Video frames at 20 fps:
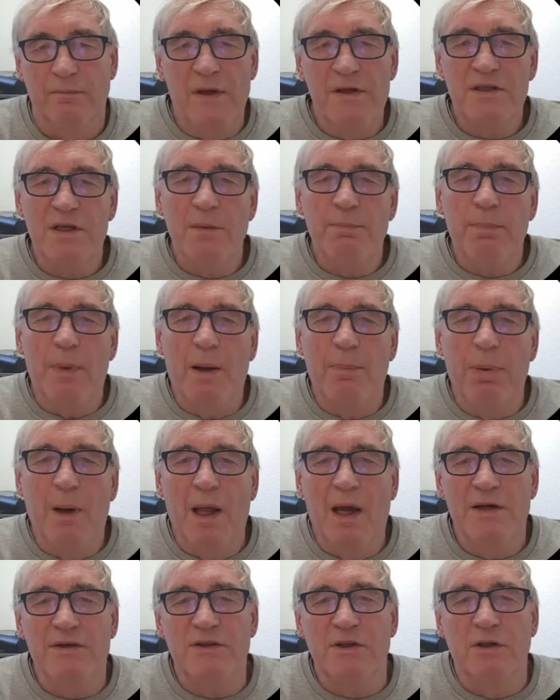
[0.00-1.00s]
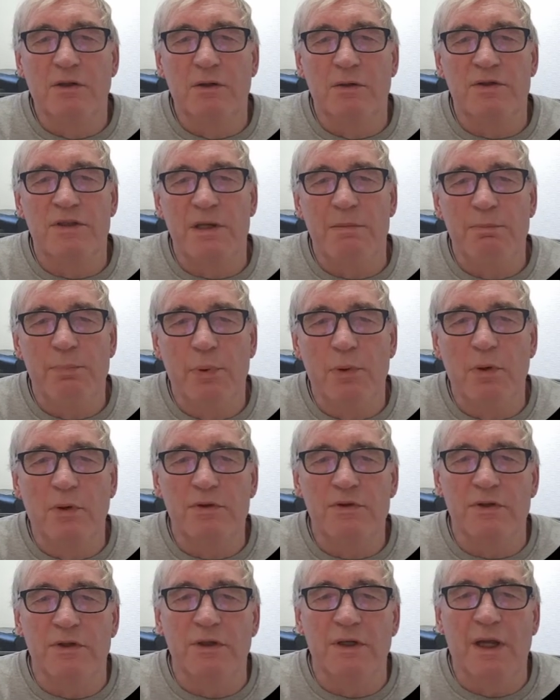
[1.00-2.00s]
This applies to goods
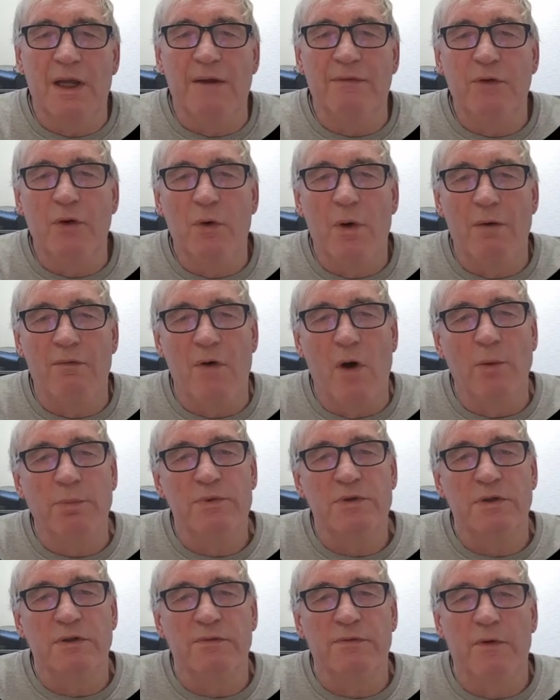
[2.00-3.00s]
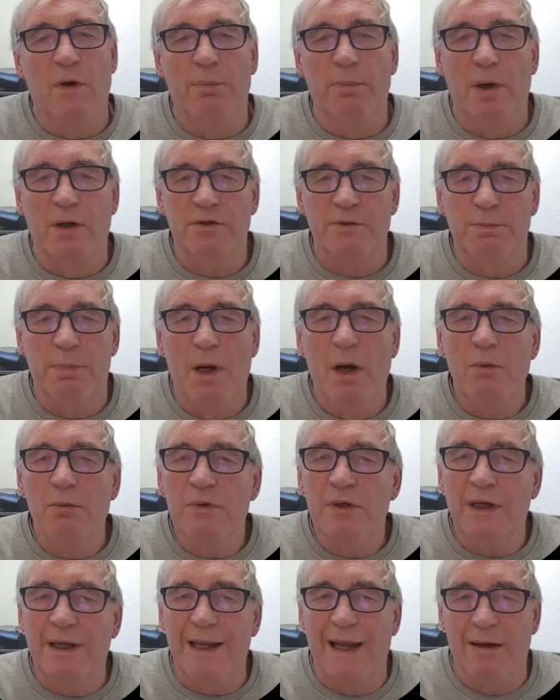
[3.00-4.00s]
imported if you have opted for
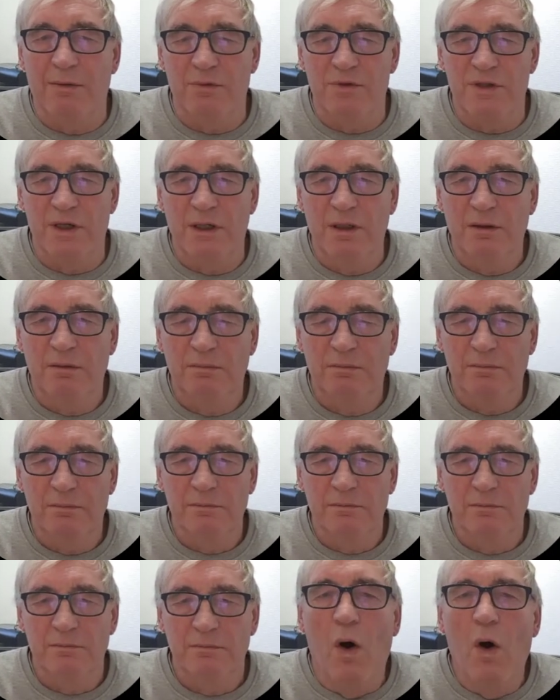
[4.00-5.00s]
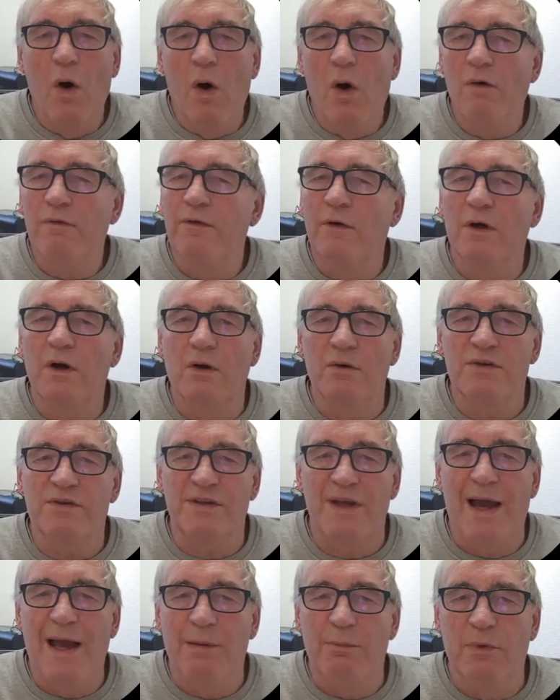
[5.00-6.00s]
postponed accounting or for
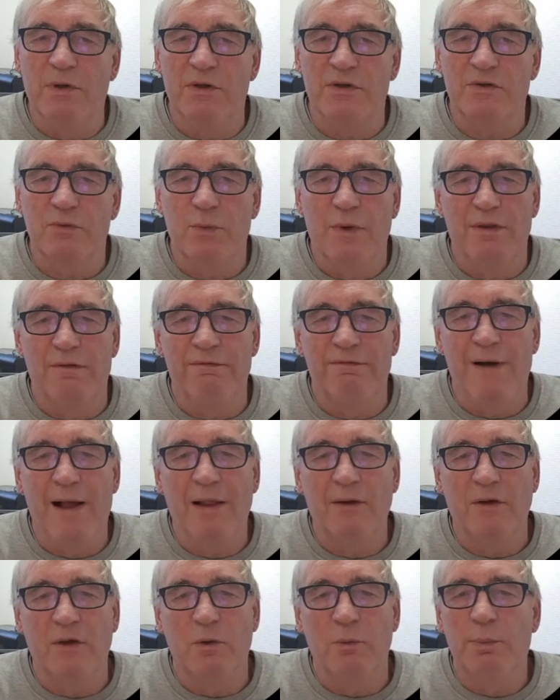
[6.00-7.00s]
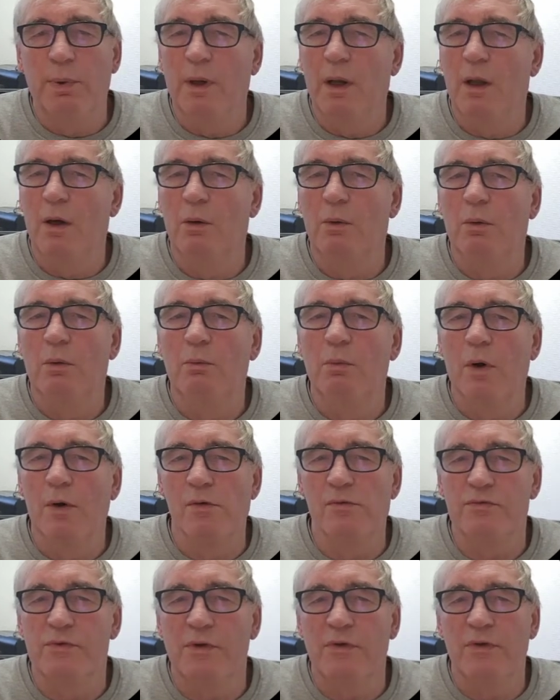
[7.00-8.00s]
consignments with a value below
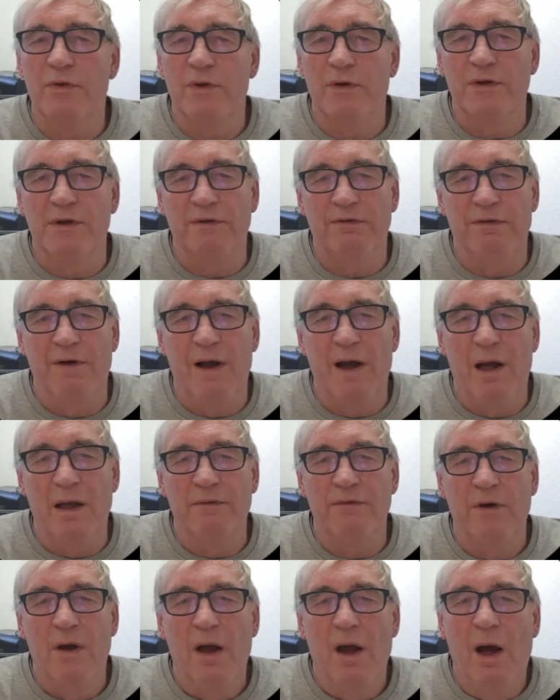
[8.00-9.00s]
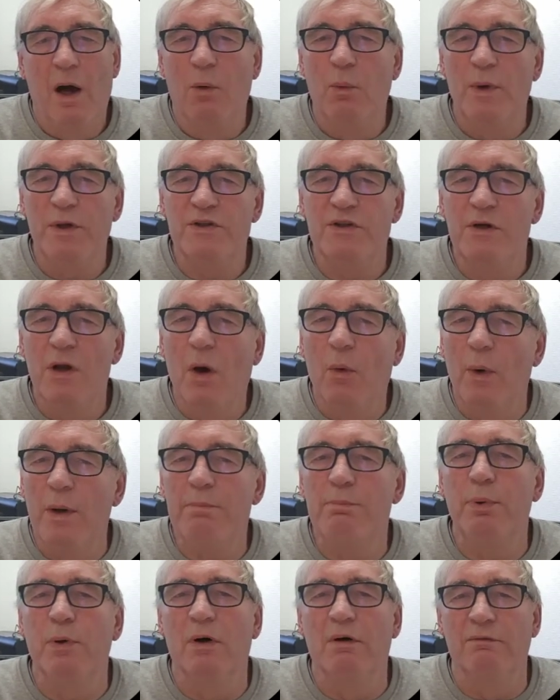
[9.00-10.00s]
135 on which no
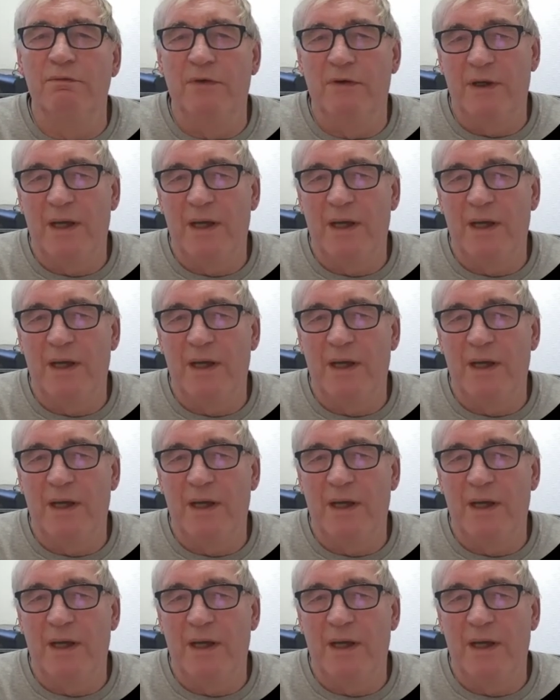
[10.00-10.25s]
import